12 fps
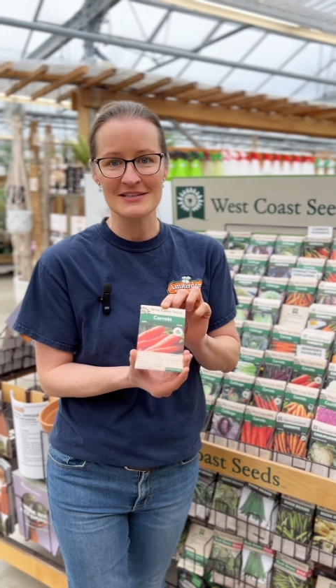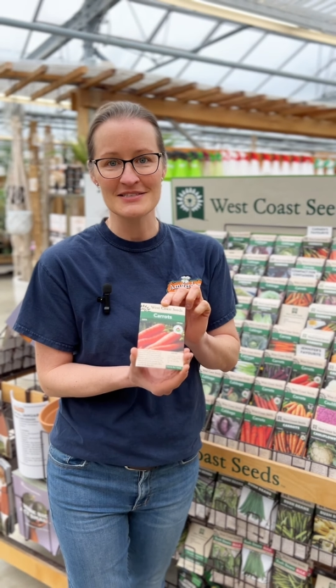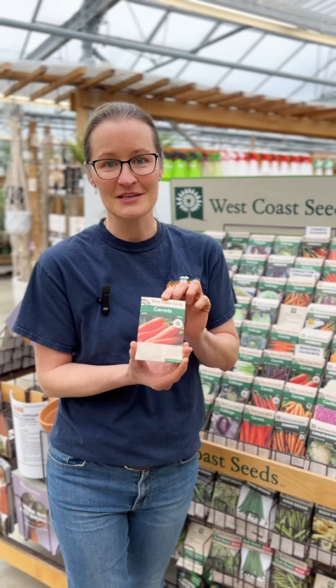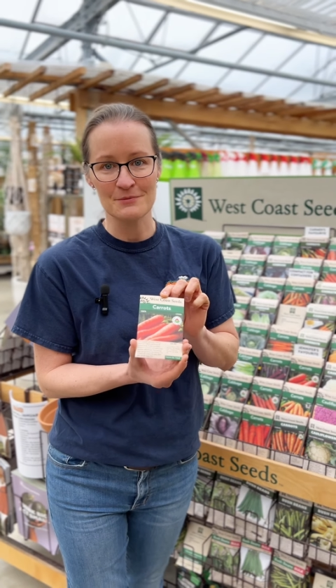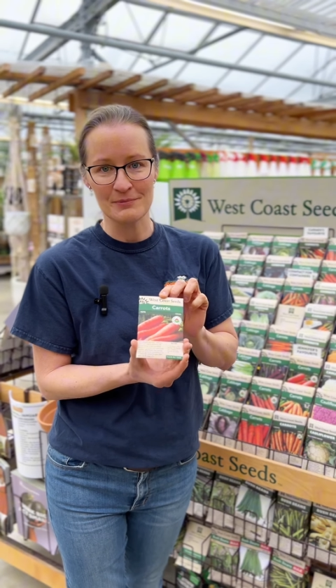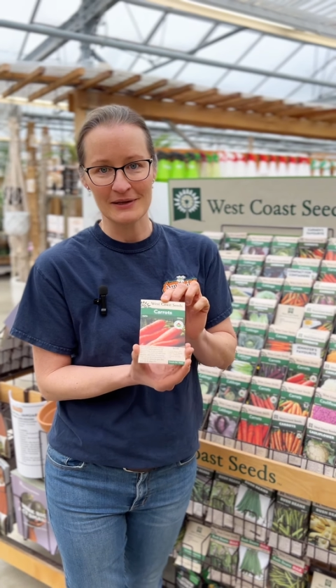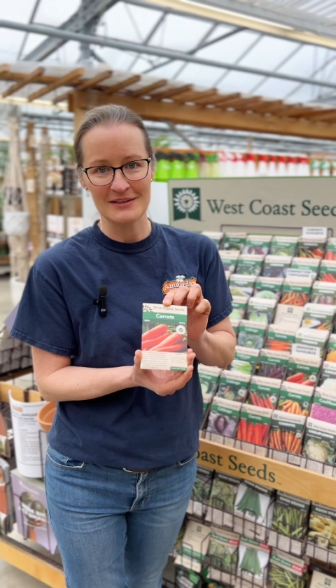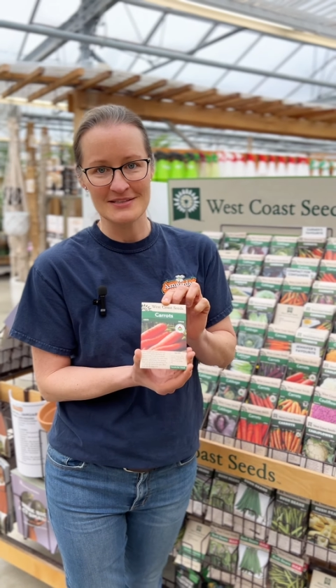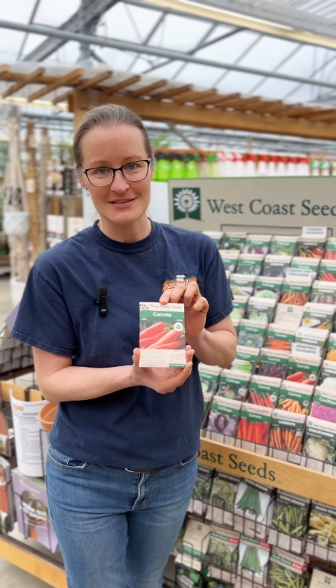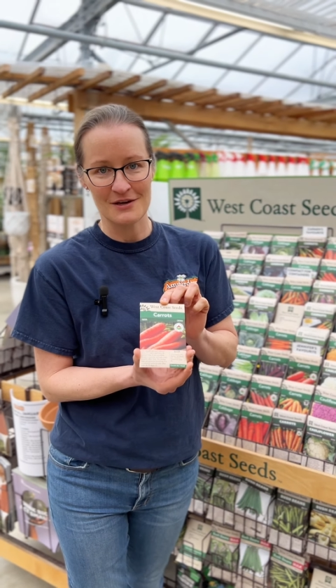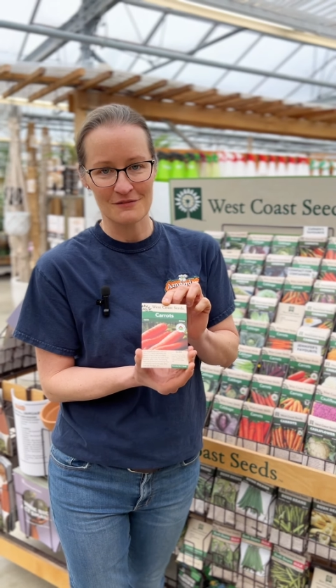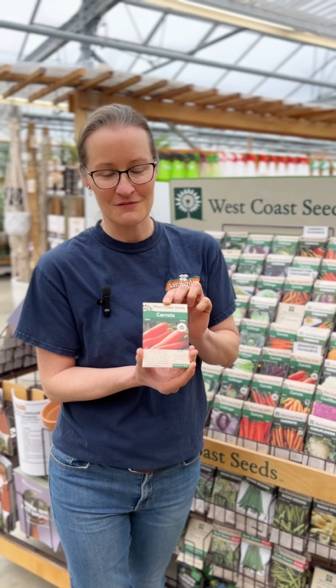Kids can pick
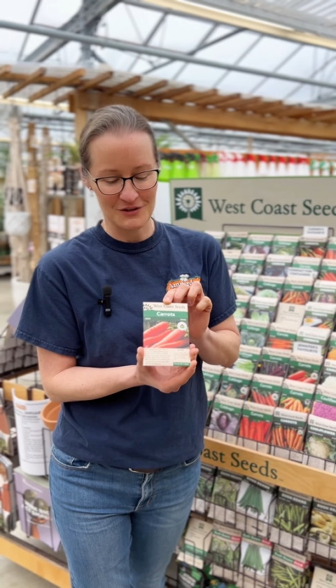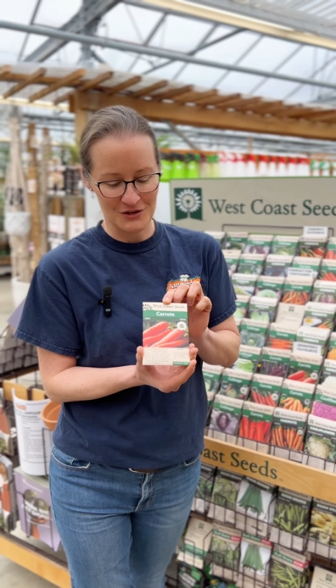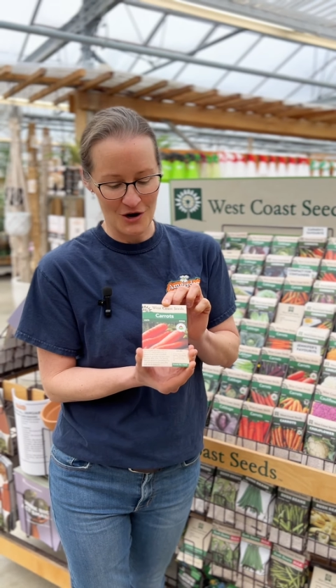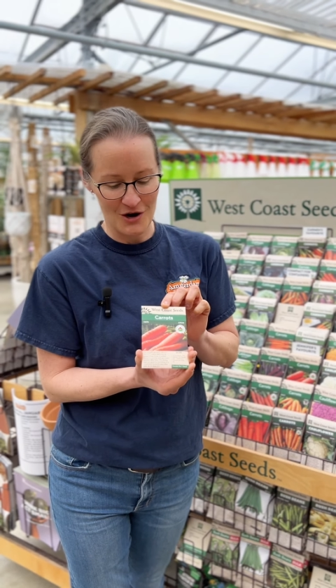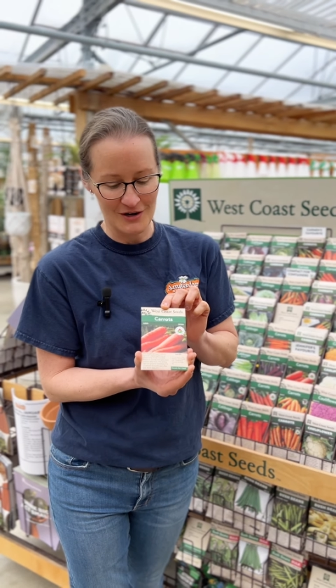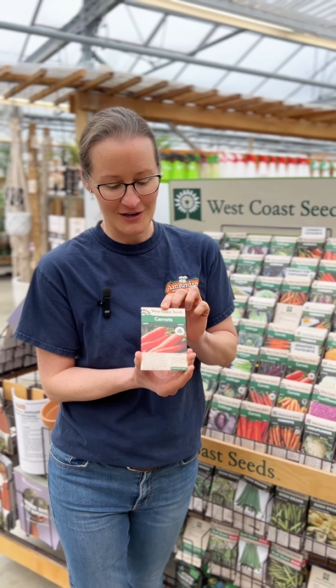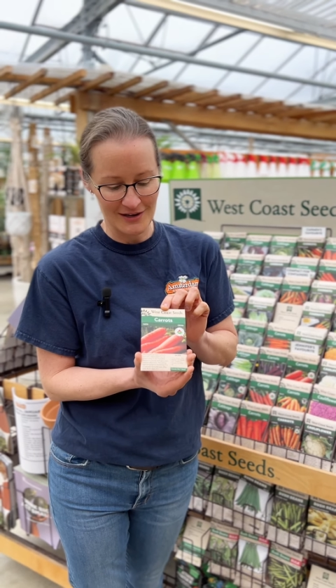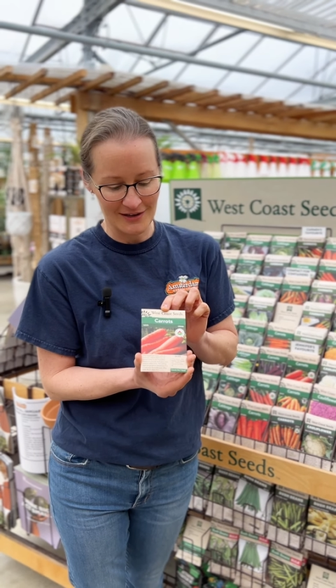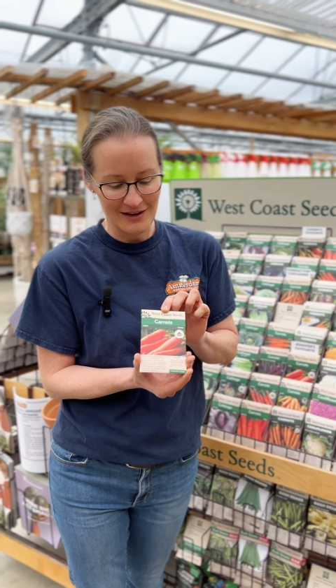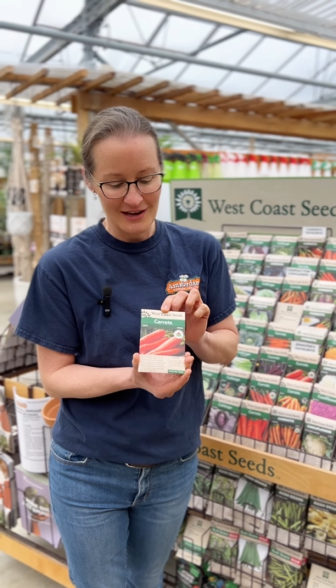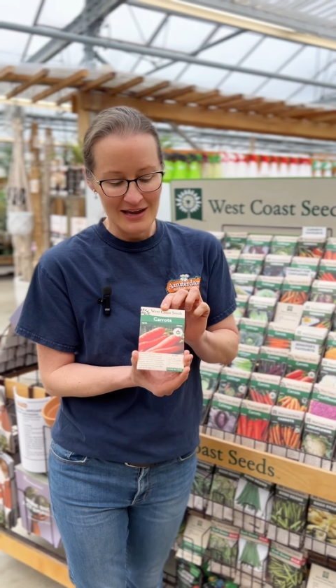these out of the garden.